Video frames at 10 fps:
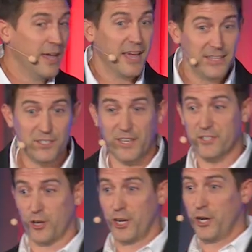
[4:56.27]
And these kids
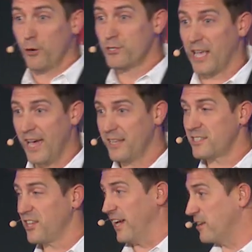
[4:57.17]
are going to know
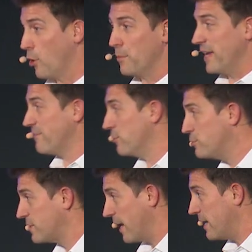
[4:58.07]
science like nobody ever knew
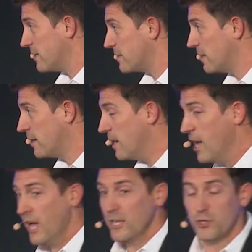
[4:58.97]
science.
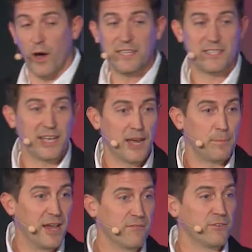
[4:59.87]
So I stayed up
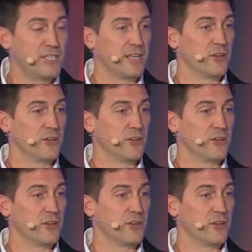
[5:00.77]
every single